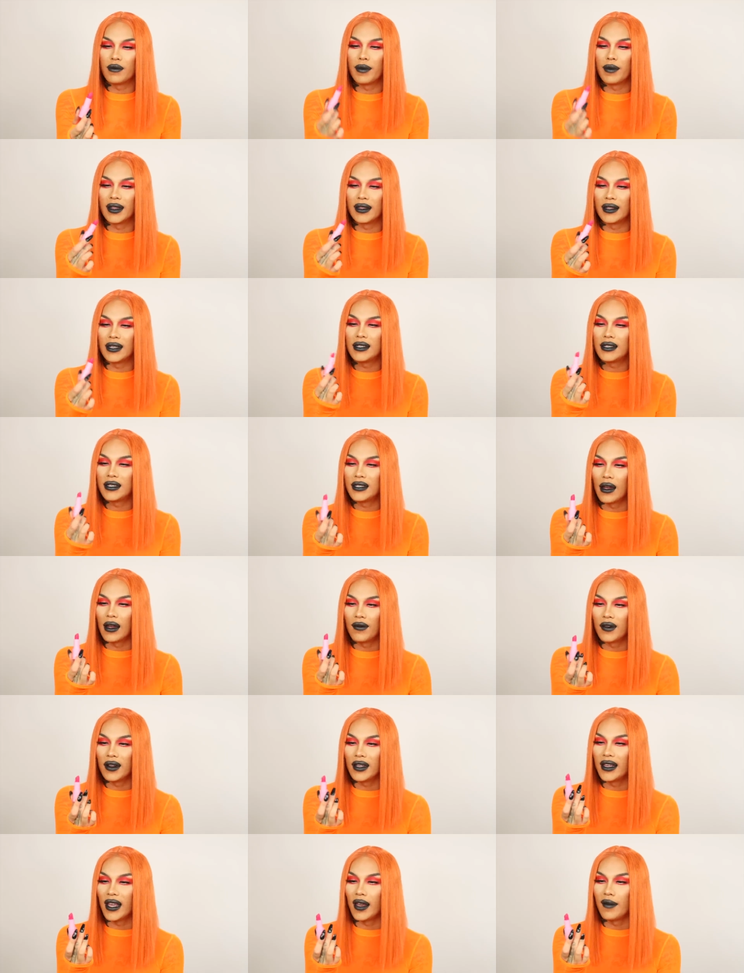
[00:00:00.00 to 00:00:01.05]
but this
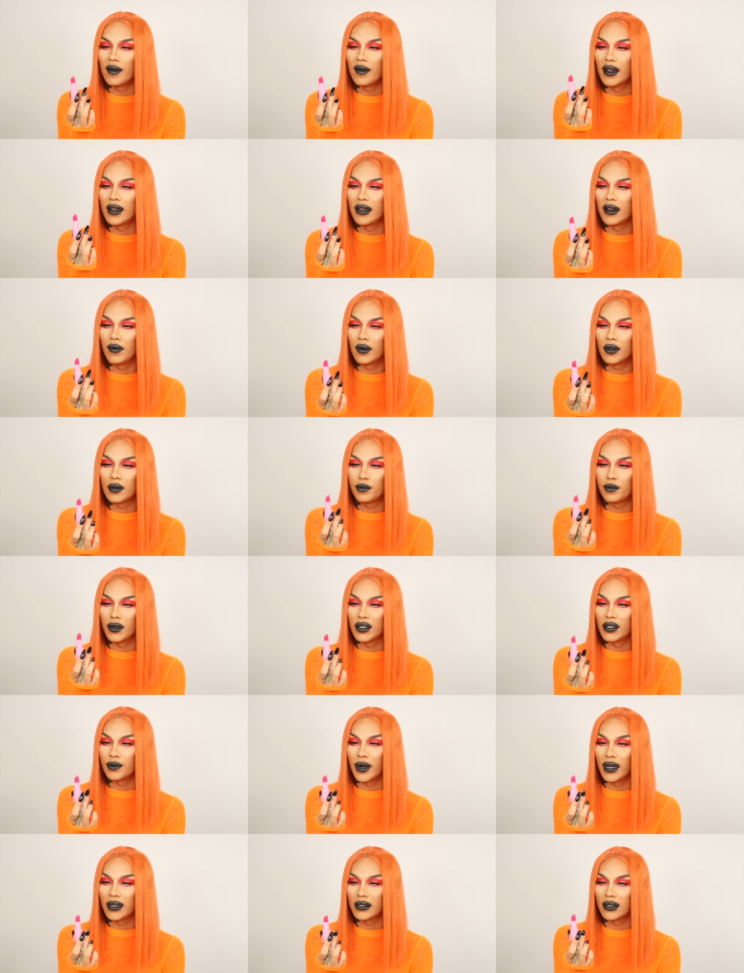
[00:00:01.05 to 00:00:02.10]
definitely gave me a different
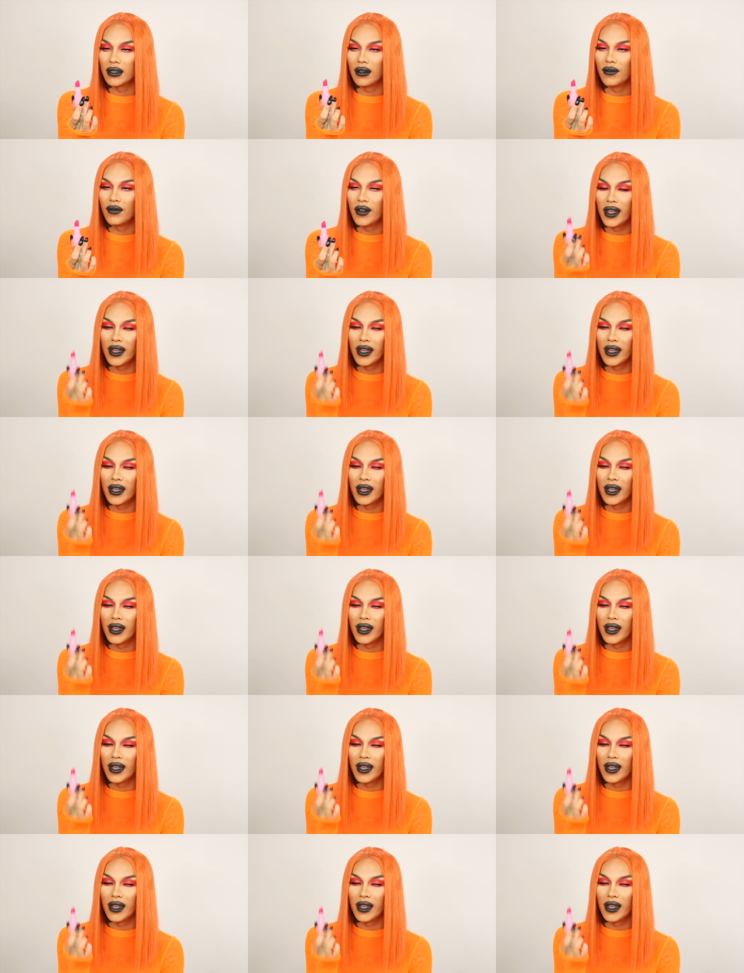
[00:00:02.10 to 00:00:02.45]
perspective